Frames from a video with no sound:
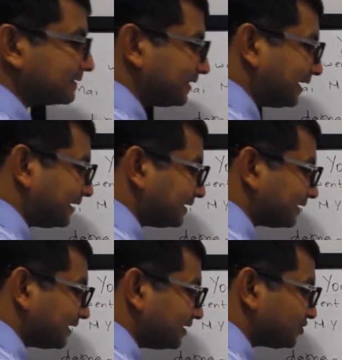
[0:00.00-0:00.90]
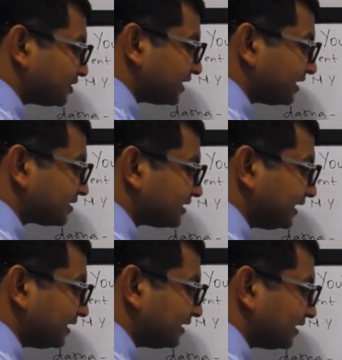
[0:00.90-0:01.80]
right? Share,
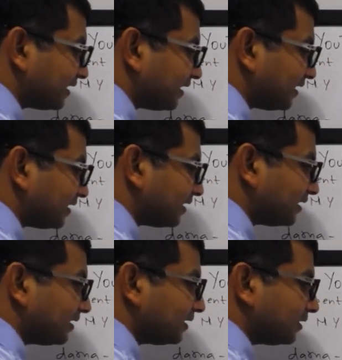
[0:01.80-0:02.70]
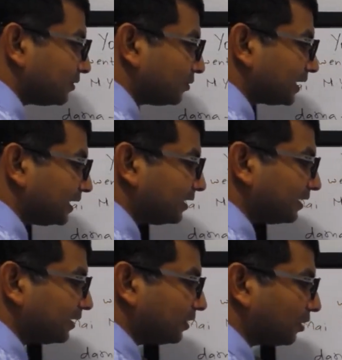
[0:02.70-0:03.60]
say, dara. Okay,
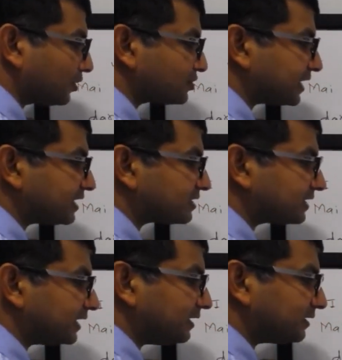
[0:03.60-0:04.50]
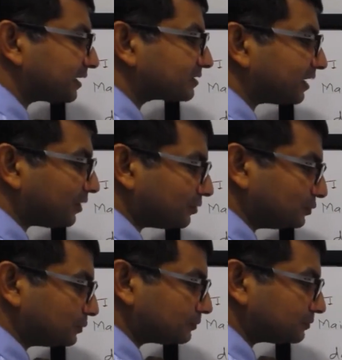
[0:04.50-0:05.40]
or share, say, darta
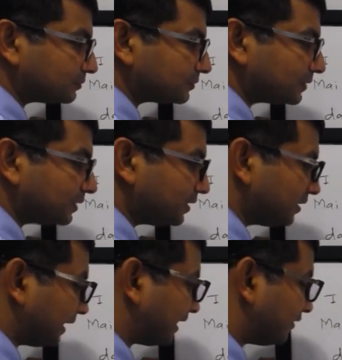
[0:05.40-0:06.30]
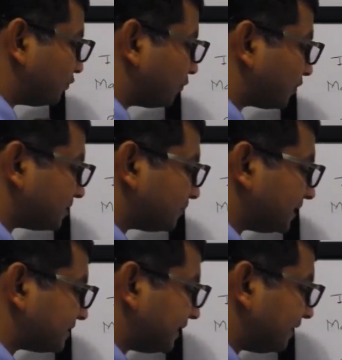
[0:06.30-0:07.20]
hu. Like if you were
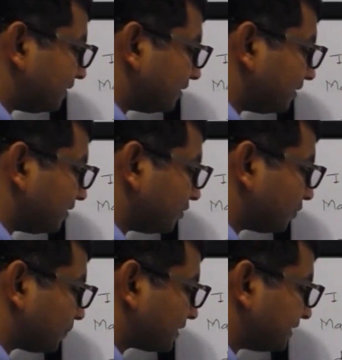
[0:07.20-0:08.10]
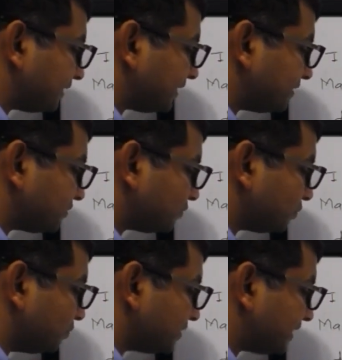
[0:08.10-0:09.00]
simply saying, present tense,
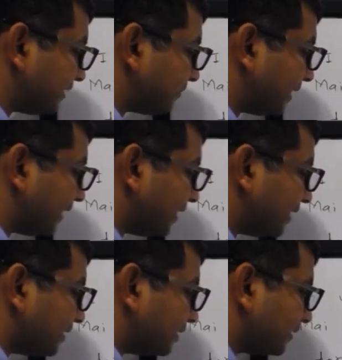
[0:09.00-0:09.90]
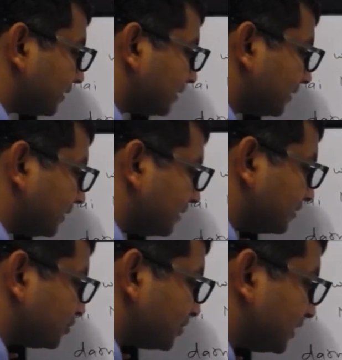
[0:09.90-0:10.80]
you'll be saying, main
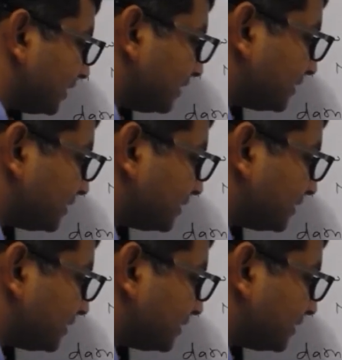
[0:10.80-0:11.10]
share,